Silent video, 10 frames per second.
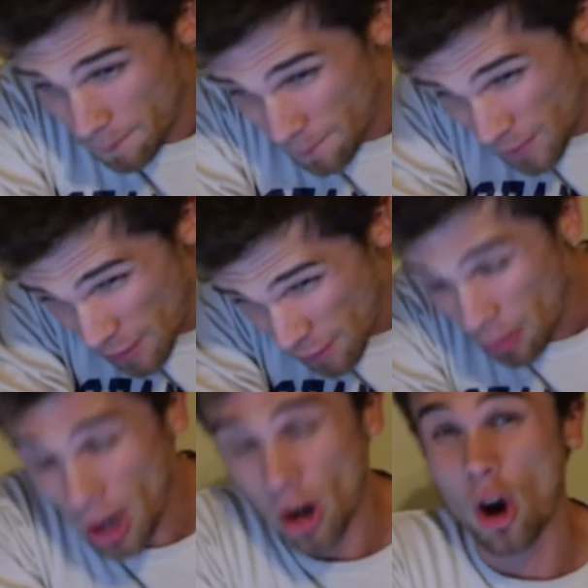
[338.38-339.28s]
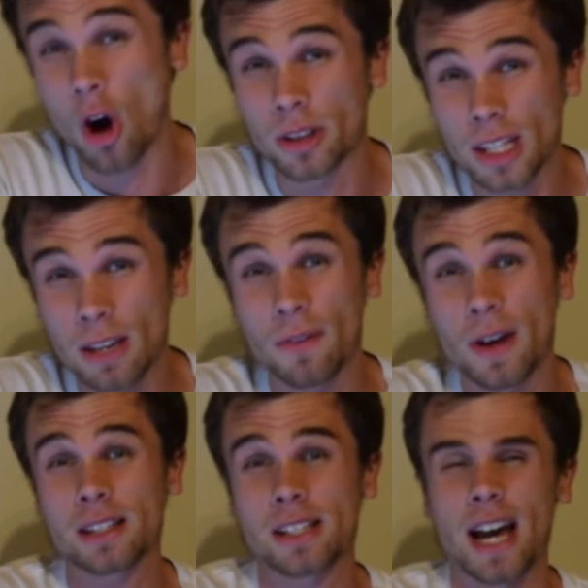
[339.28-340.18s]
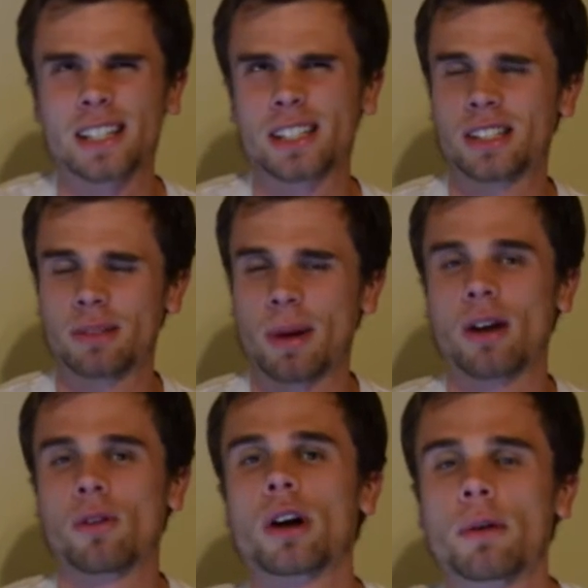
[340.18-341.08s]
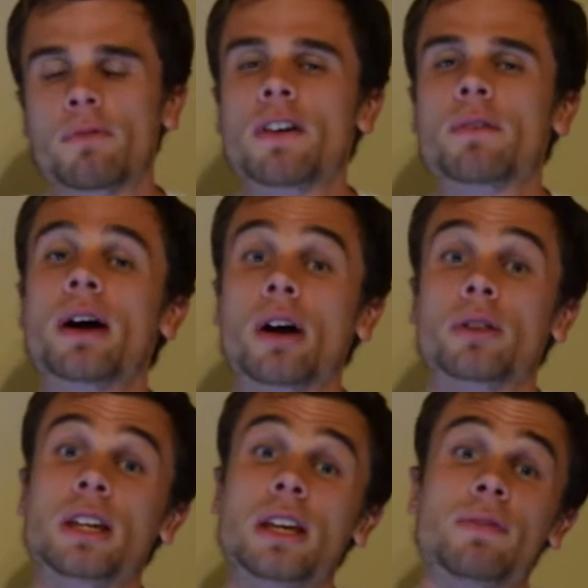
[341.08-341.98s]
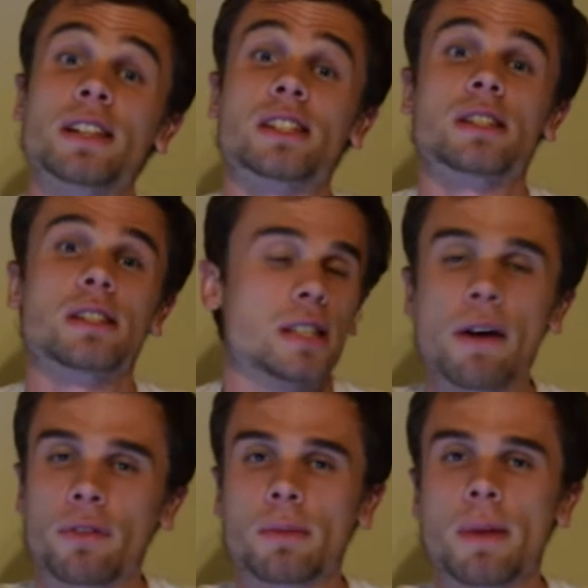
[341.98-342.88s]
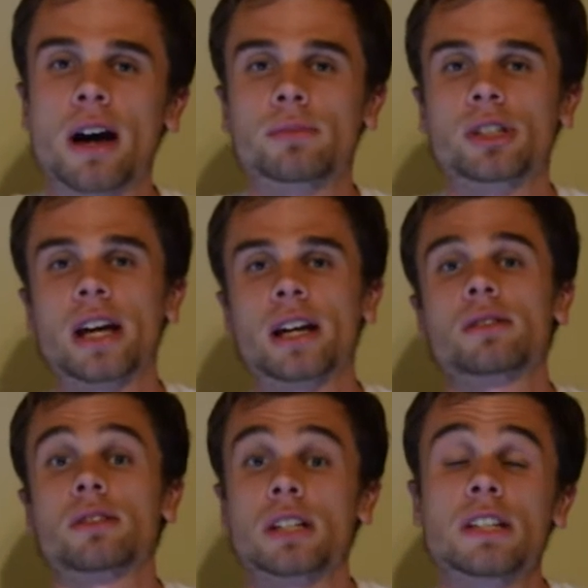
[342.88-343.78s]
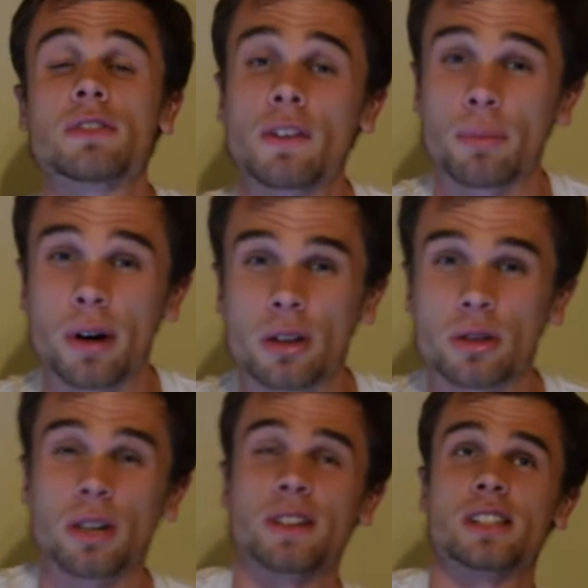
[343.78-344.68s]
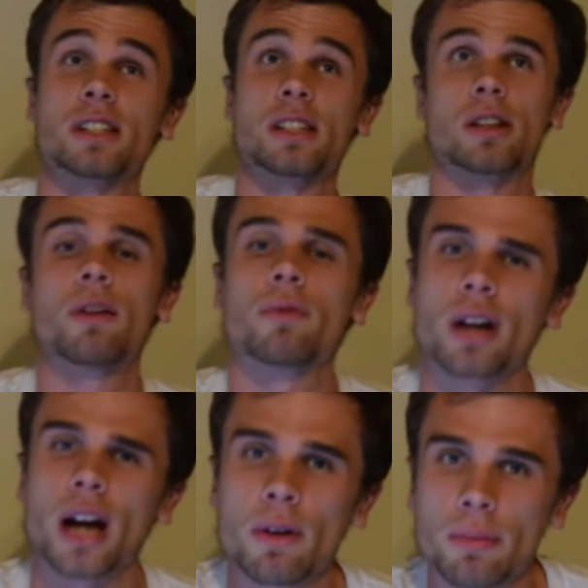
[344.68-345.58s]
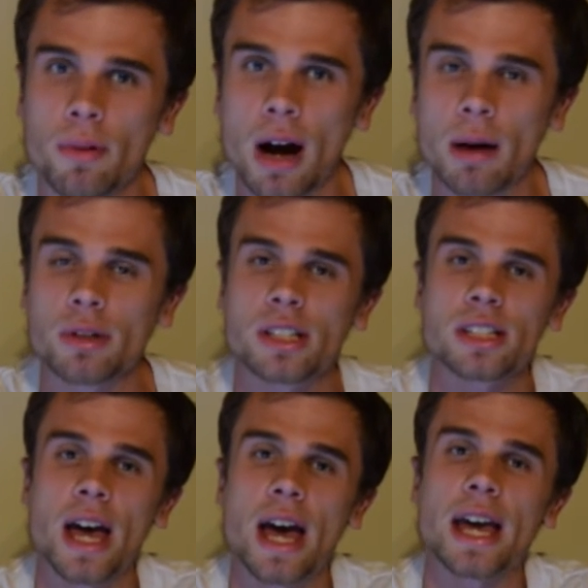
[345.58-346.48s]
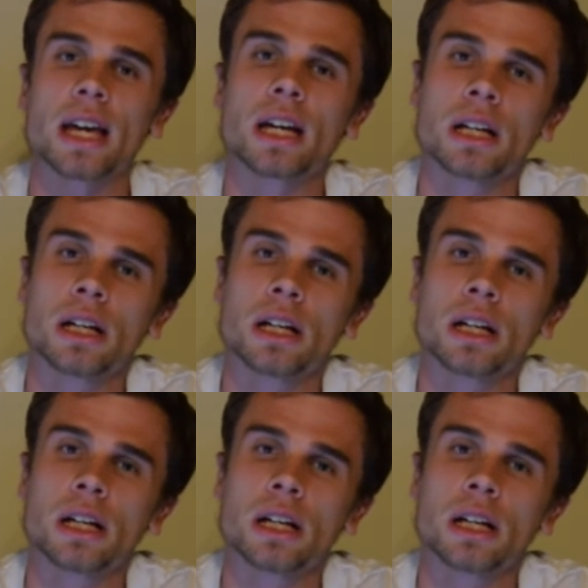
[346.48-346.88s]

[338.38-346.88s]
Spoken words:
favorite player on defense, I just did them out of order. Favorite player on defense, definitely Malcolm Jenkins. Least favorite player on defense, that's a tough one. I would probably say,